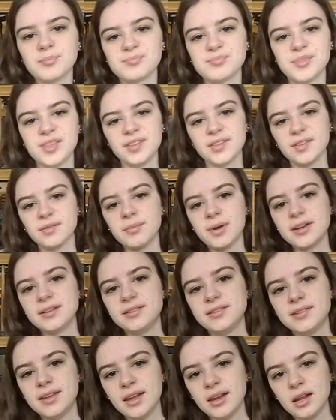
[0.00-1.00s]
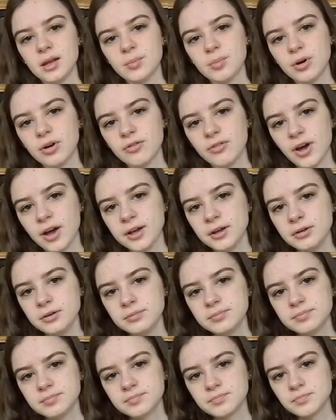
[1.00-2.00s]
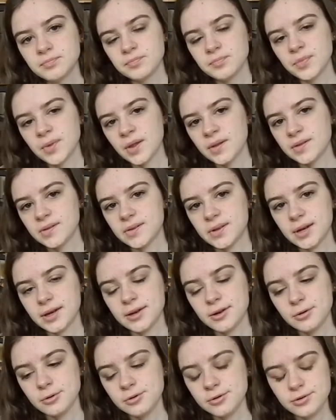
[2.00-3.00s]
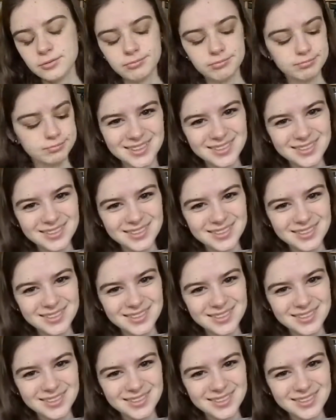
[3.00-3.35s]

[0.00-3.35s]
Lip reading: This is my dating profile. Stay tuned.